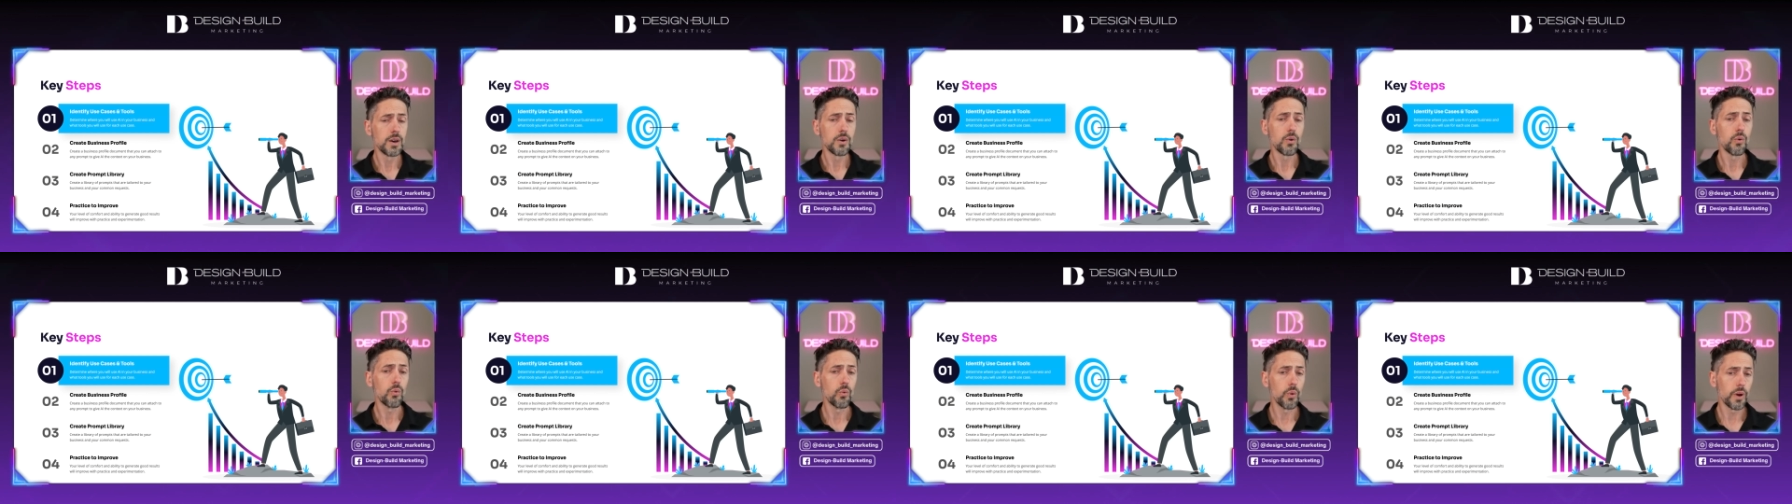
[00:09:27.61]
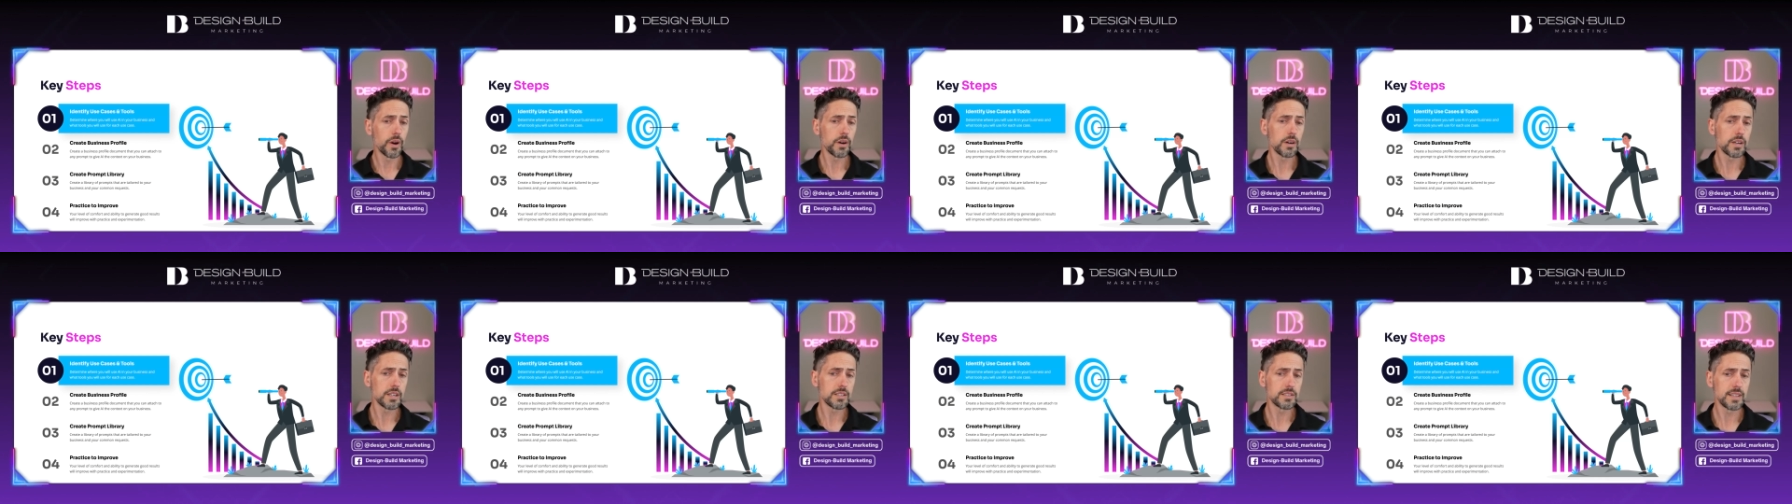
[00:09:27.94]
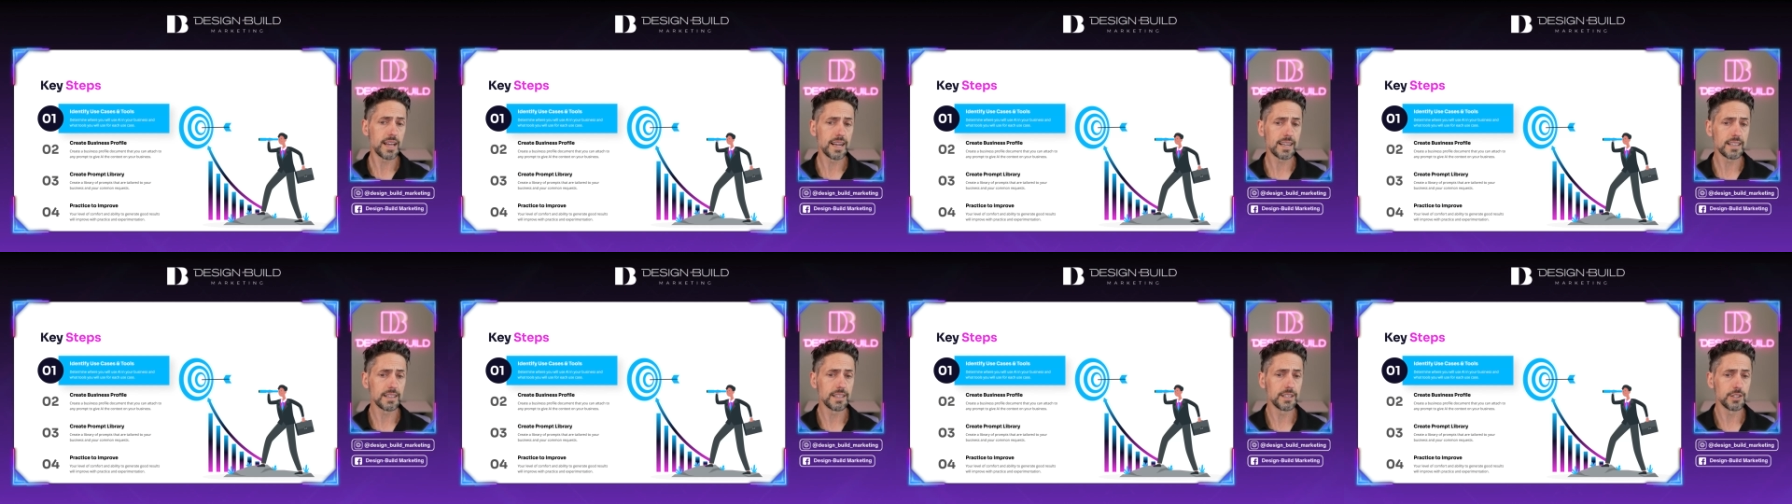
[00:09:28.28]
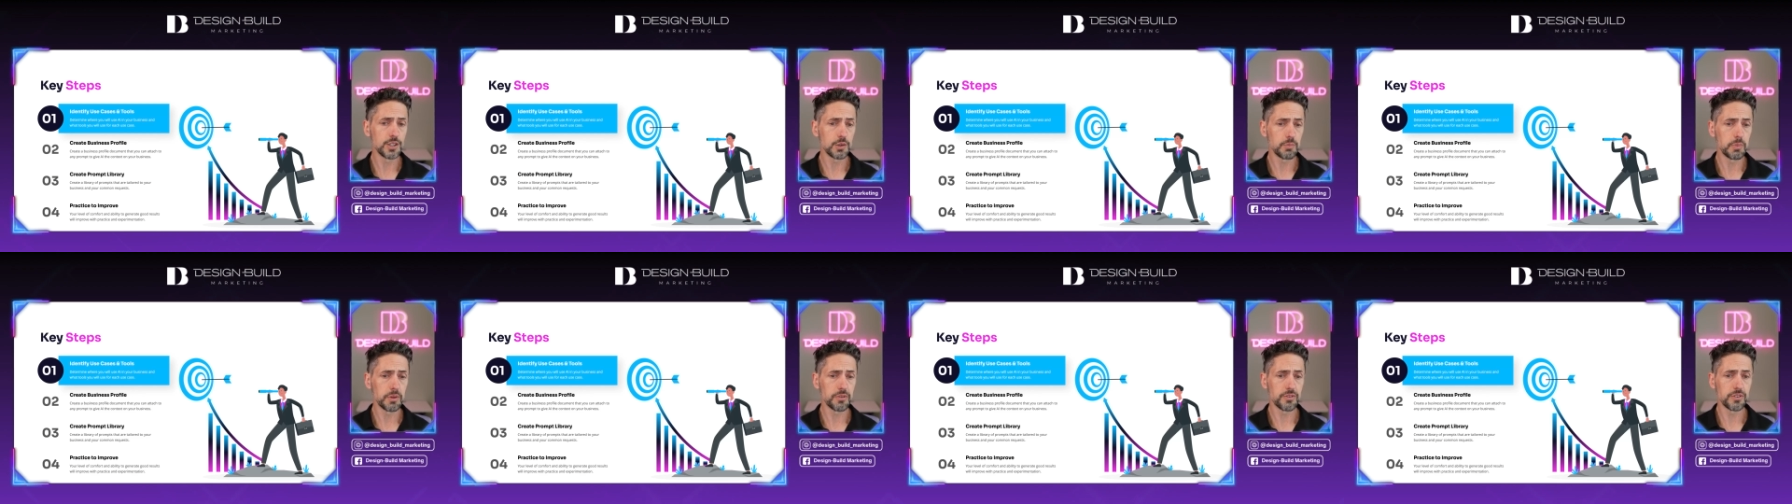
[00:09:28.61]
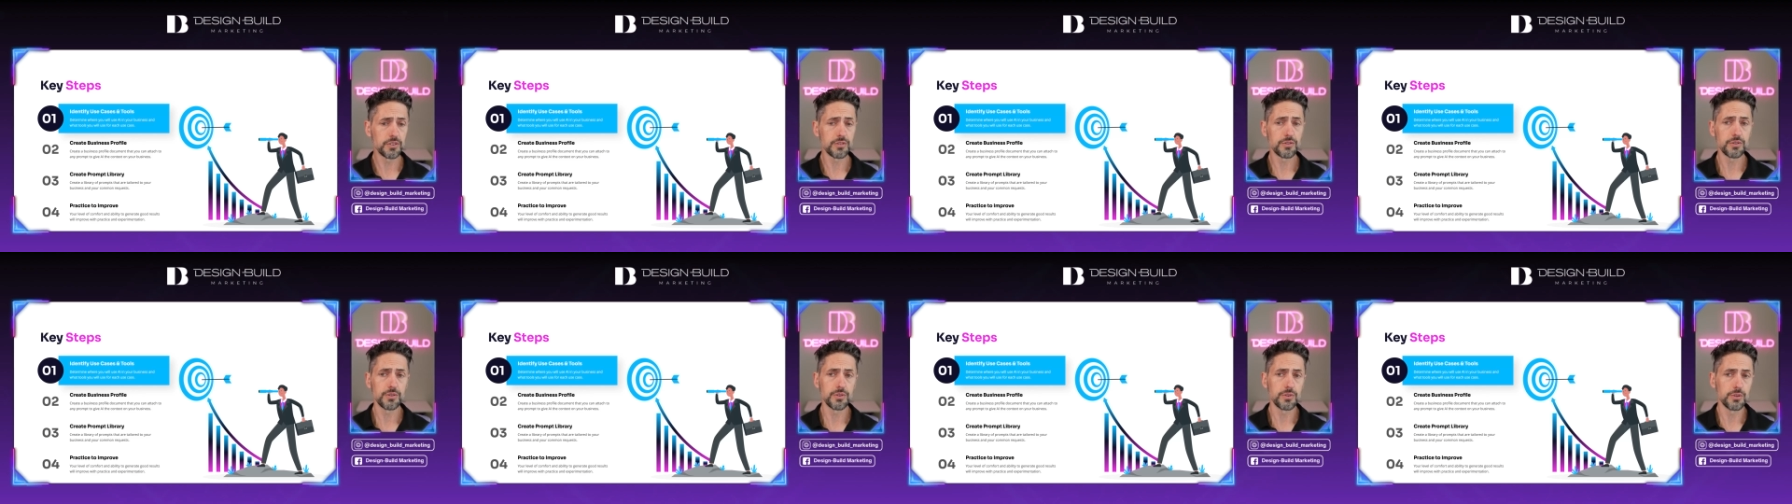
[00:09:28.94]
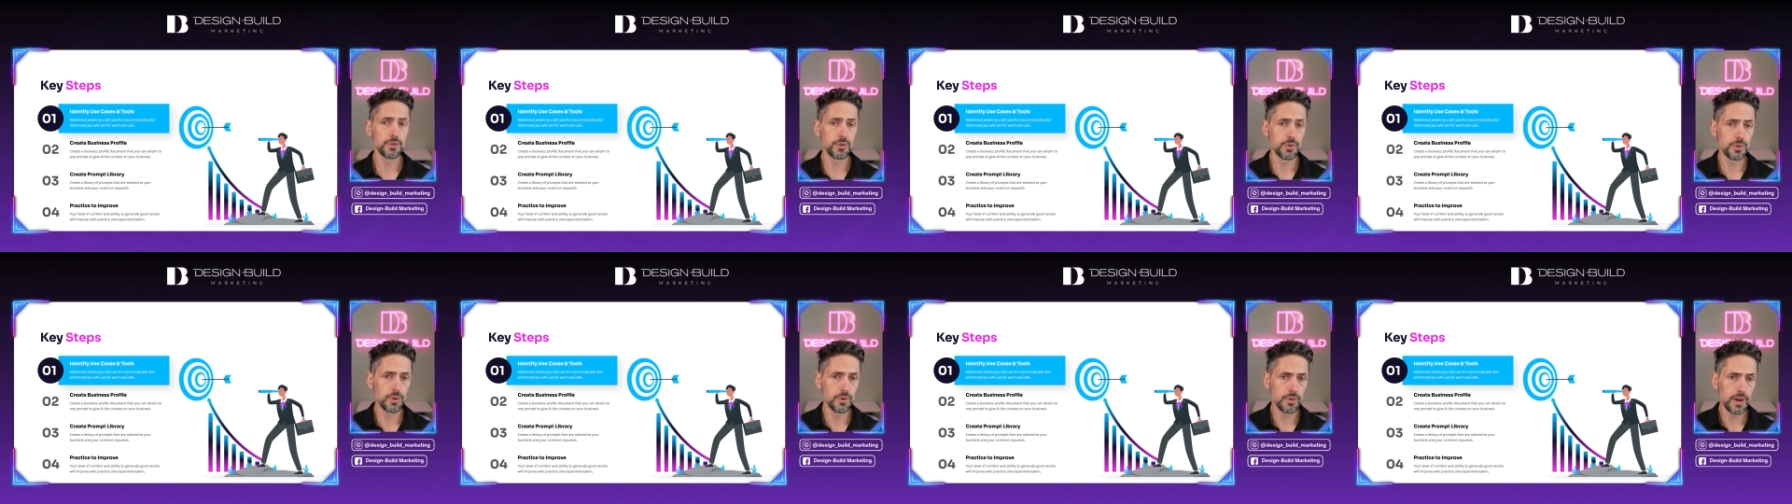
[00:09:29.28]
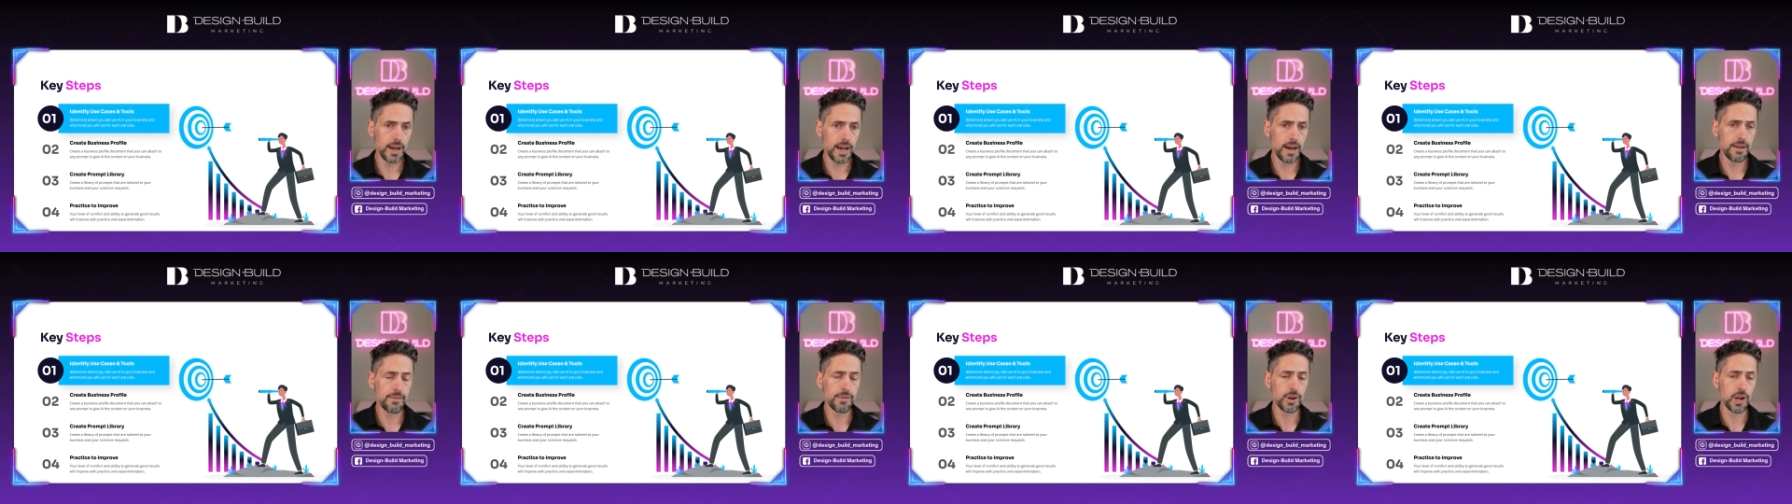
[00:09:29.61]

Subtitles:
Where exactly in your business do you have